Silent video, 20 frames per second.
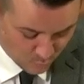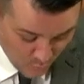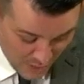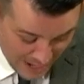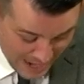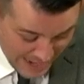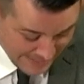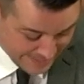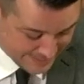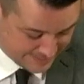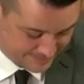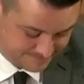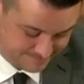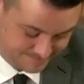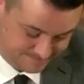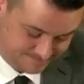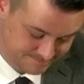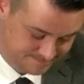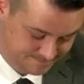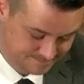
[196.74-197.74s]
Why?
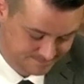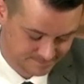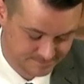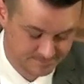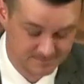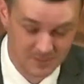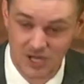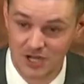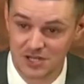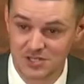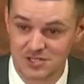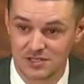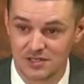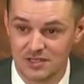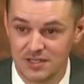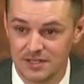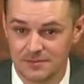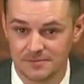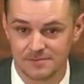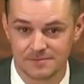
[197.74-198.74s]

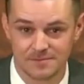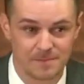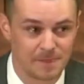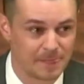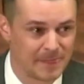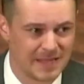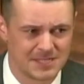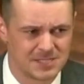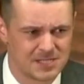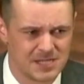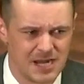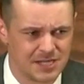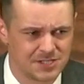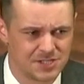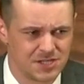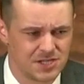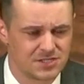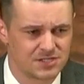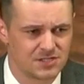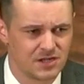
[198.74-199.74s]
Honestly, it's
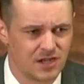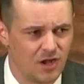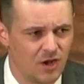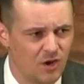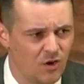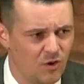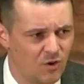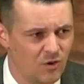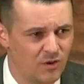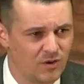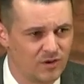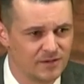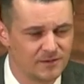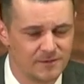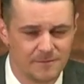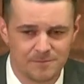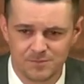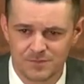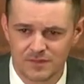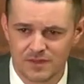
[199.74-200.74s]
not just, oh,
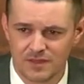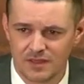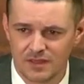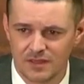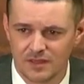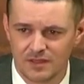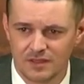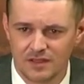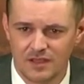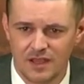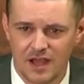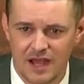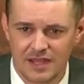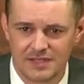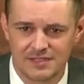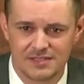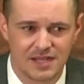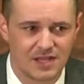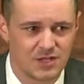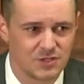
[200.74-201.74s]

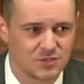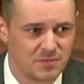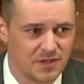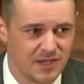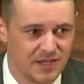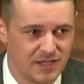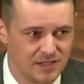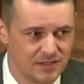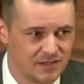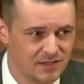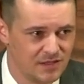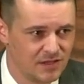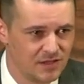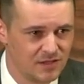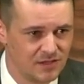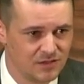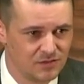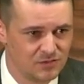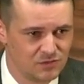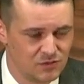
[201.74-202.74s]
God tells me
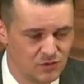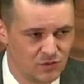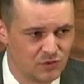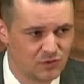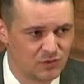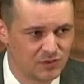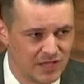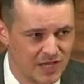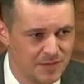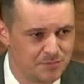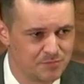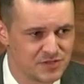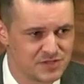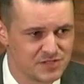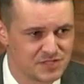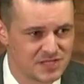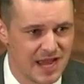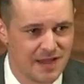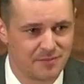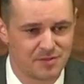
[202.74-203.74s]
to keep
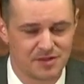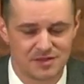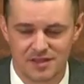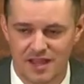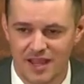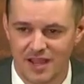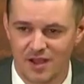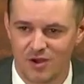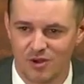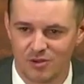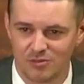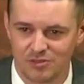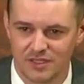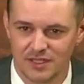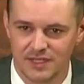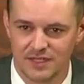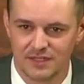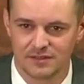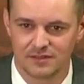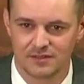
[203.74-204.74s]
the Sabbath day
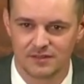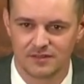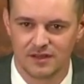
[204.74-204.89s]
holy.